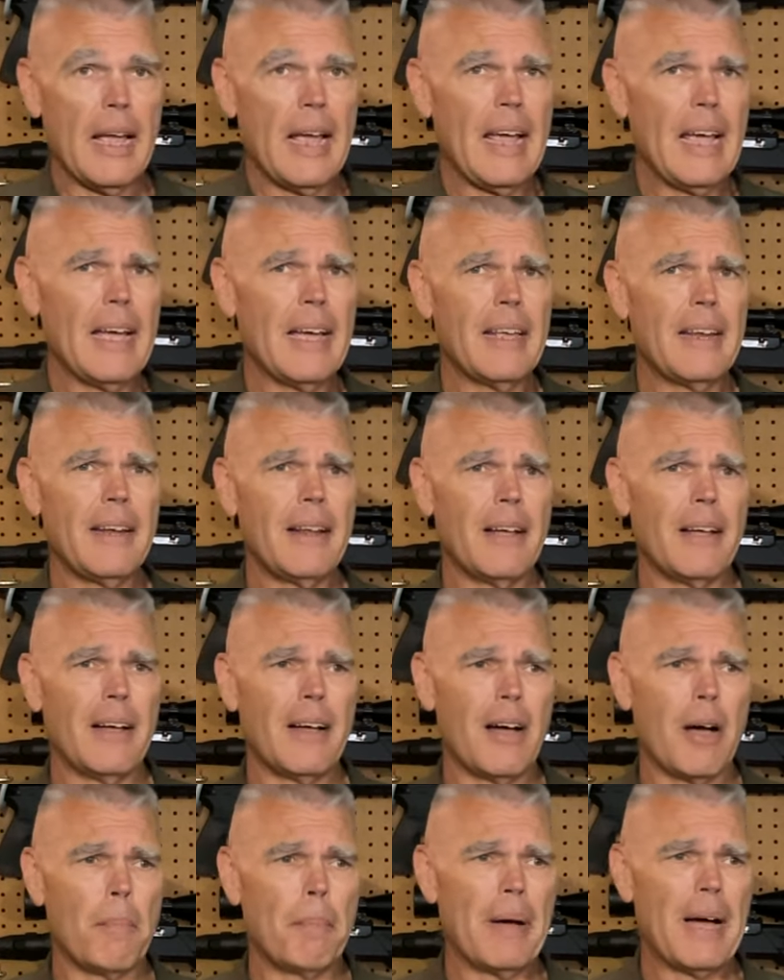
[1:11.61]
And
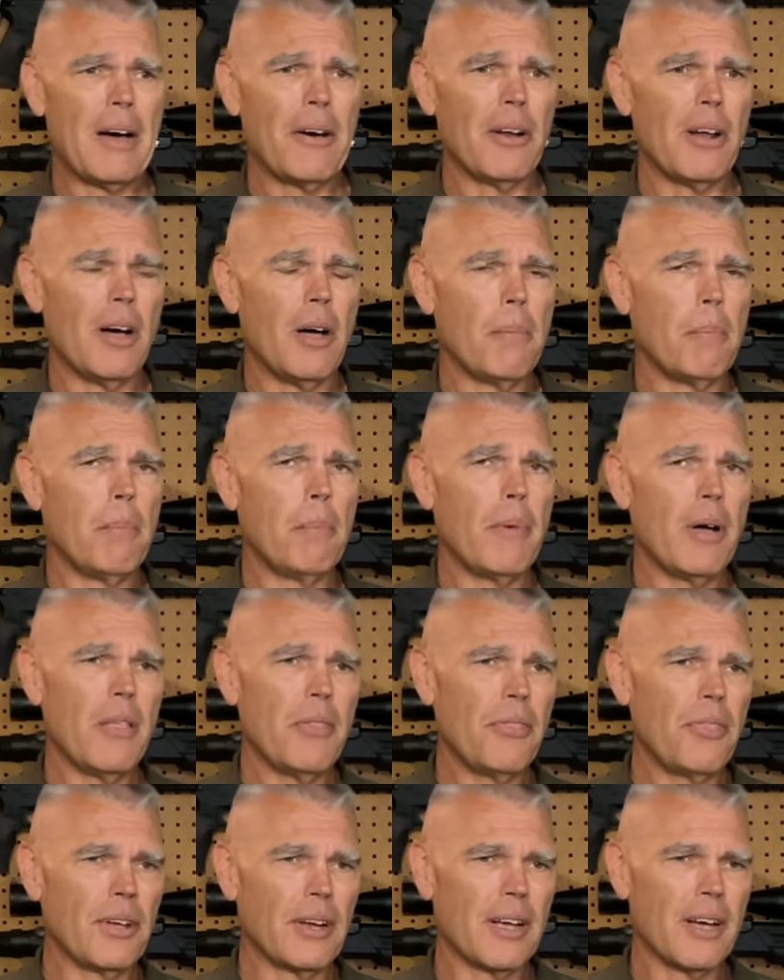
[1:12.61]
about a
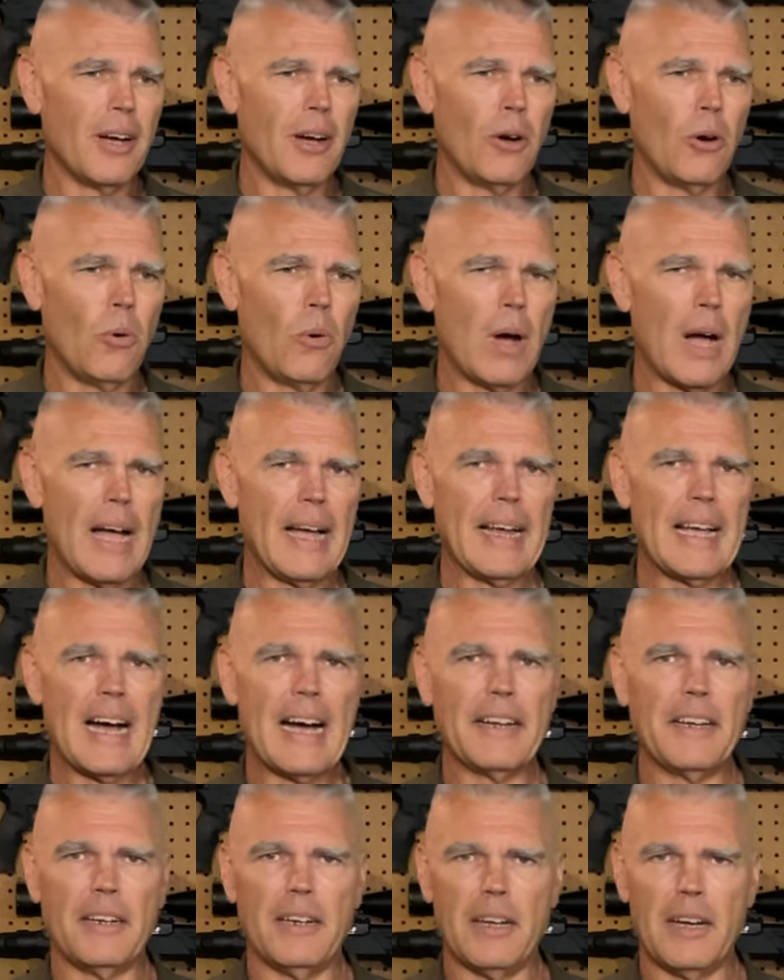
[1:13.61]
month ago, I
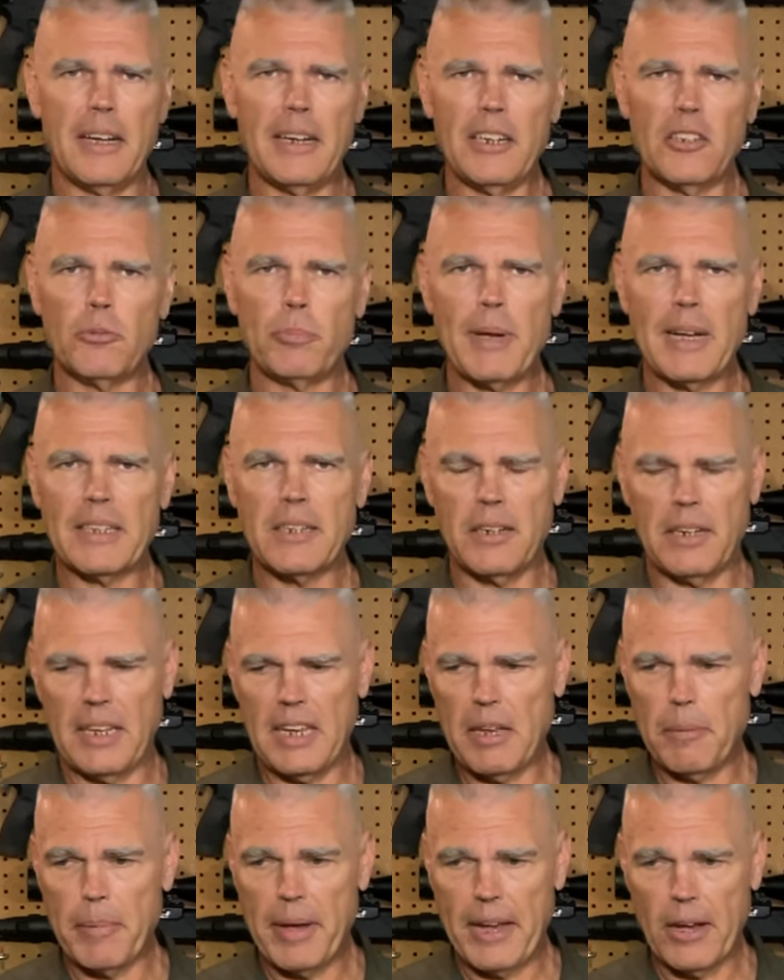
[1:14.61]
got an unexpected
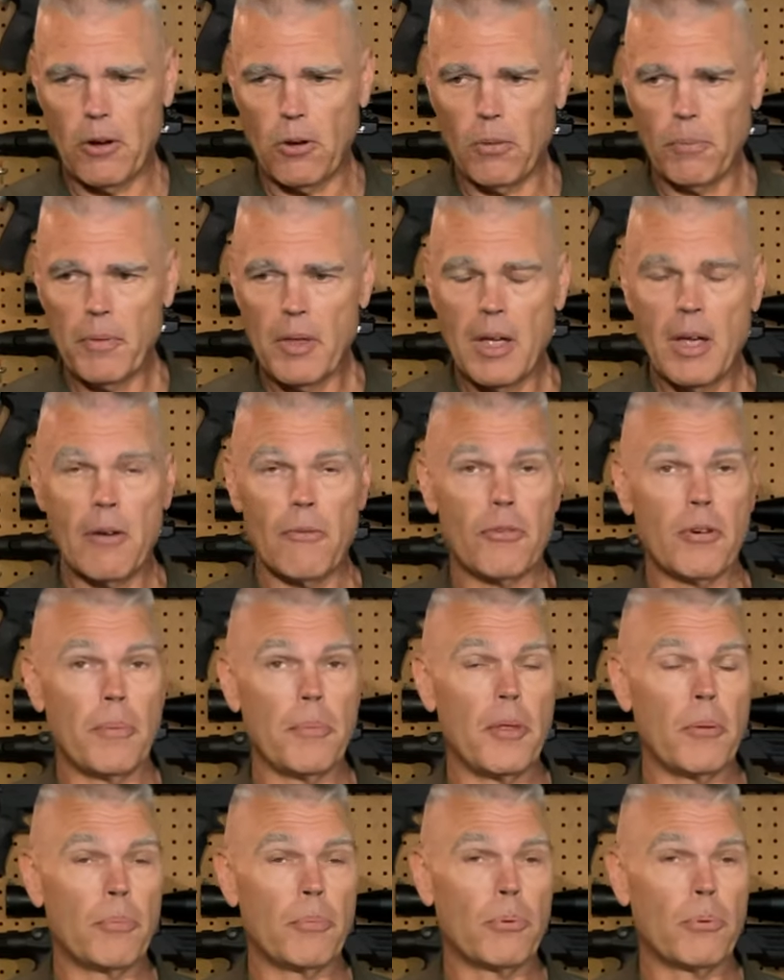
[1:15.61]
email from the